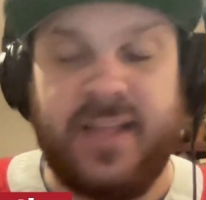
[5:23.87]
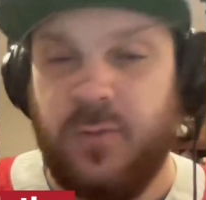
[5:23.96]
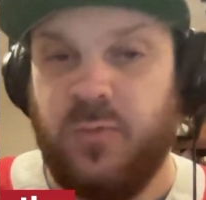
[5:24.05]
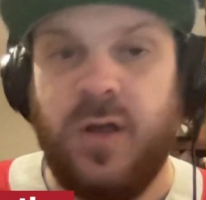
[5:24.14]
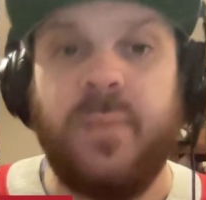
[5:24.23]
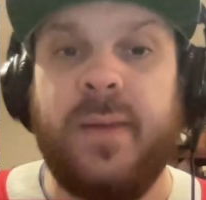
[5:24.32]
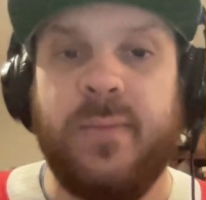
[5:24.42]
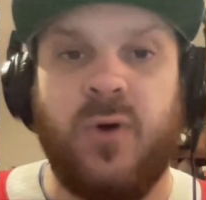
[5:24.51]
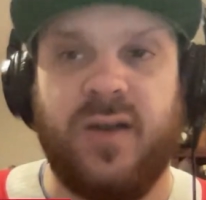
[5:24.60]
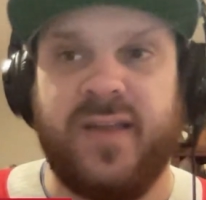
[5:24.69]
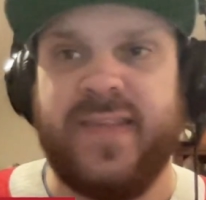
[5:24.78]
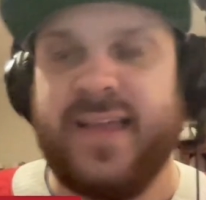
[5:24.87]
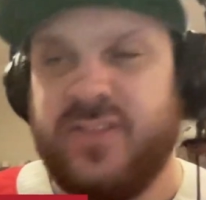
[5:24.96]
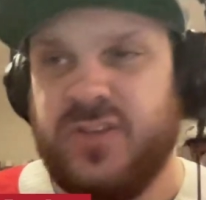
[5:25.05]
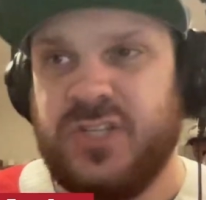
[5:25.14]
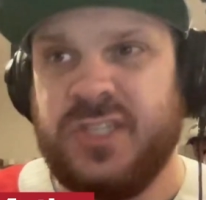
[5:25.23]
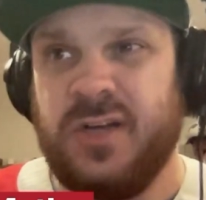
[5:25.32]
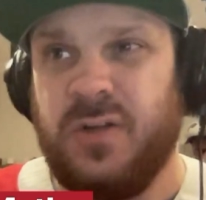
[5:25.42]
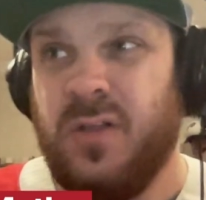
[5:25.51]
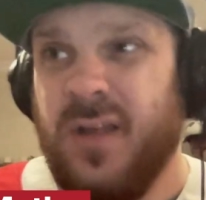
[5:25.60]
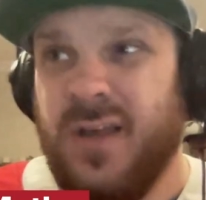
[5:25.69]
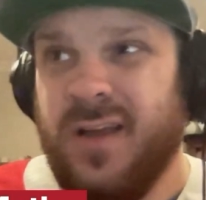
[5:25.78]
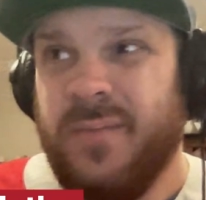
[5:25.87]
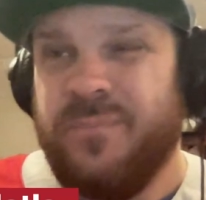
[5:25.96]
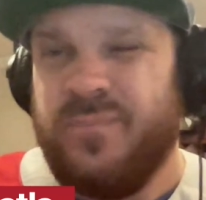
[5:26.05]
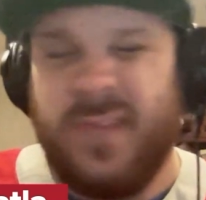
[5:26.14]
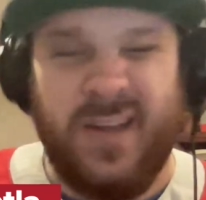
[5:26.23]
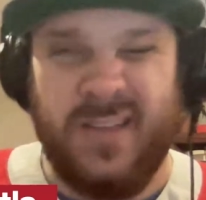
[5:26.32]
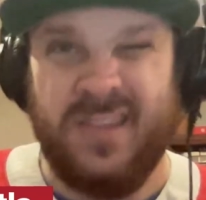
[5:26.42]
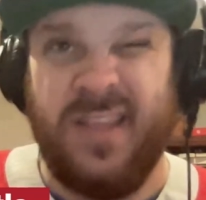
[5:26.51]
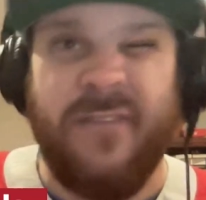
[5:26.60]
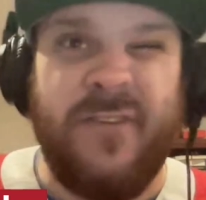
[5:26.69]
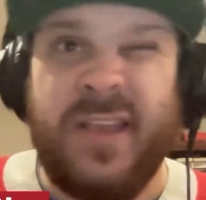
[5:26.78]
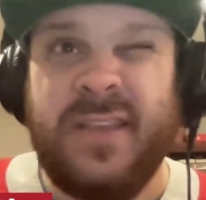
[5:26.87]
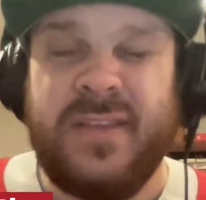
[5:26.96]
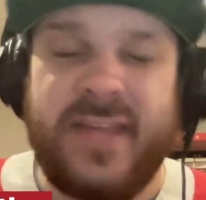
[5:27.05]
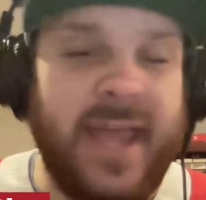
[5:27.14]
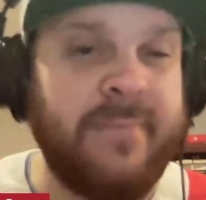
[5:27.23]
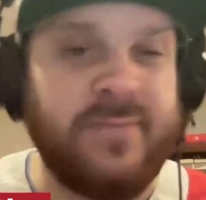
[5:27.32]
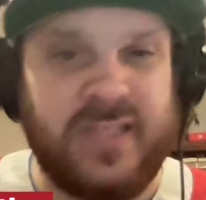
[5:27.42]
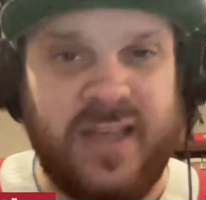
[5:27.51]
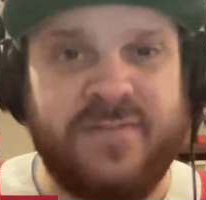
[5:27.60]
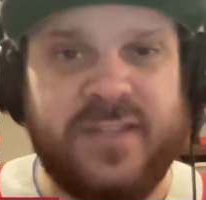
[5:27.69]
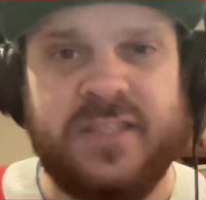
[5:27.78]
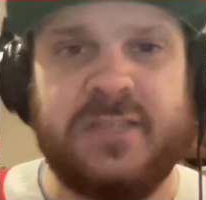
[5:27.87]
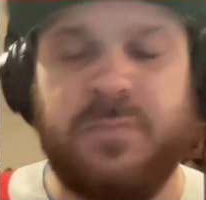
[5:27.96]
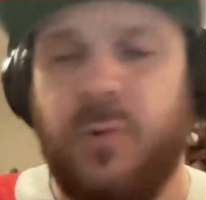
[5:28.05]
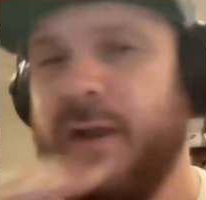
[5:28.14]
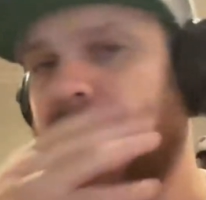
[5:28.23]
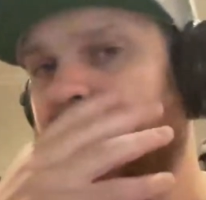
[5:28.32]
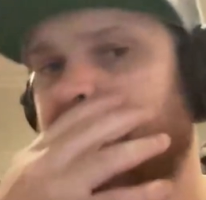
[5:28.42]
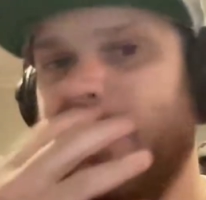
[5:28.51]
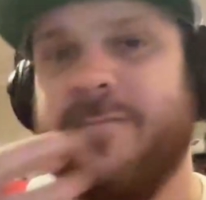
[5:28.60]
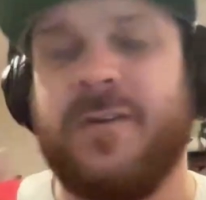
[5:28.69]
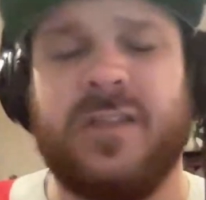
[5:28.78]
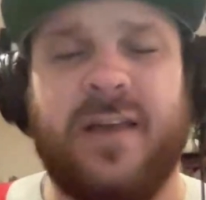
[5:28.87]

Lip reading: There will be more on that. There's still 11 games left at this point, I believe.